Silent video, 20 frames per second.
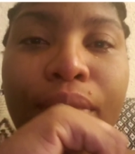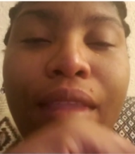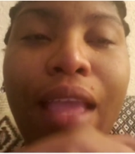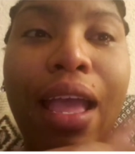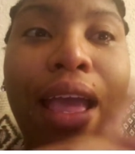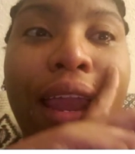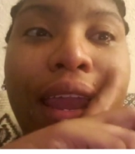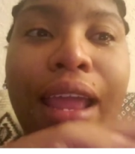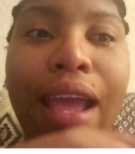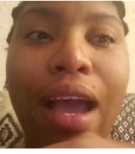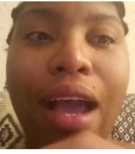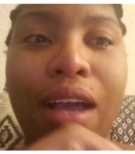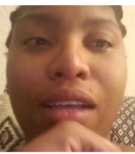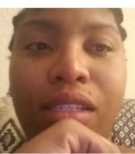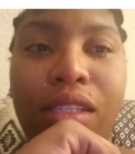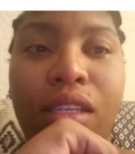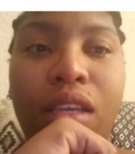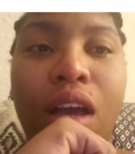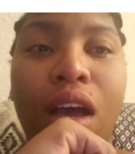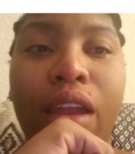and
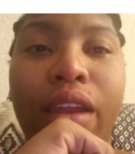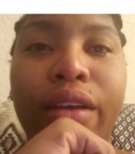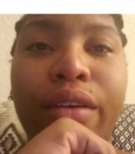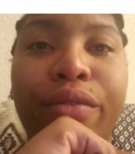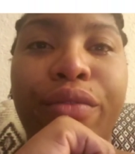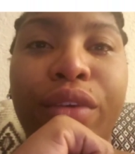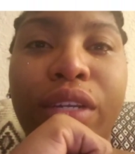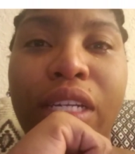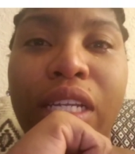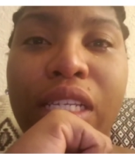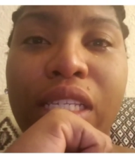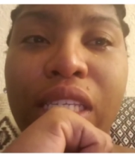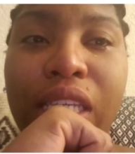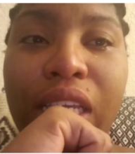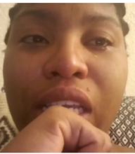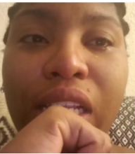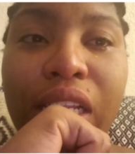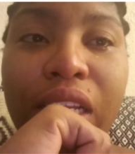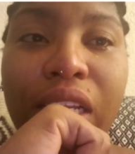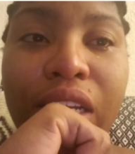ask God for this
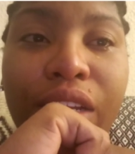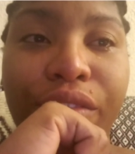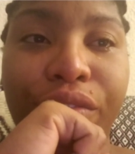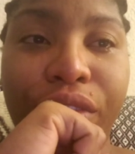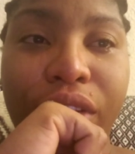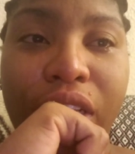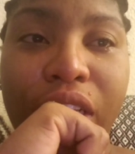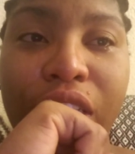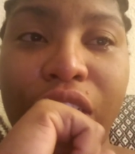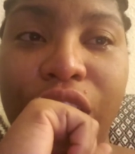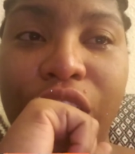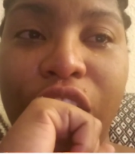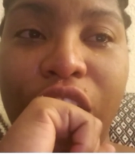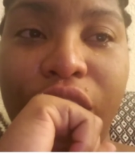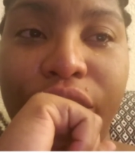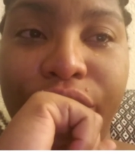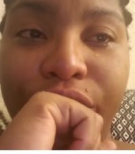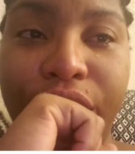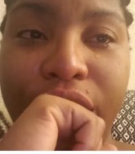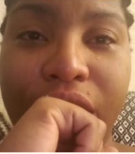healing and for this
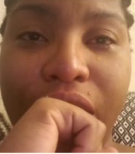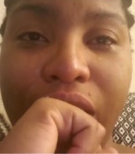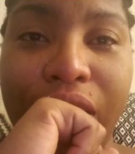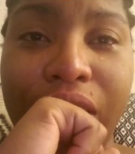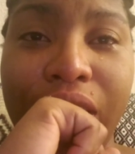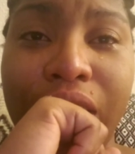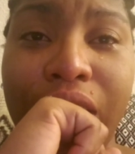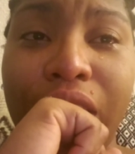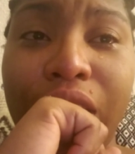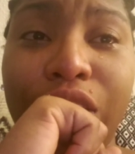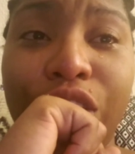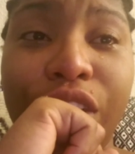deliverance.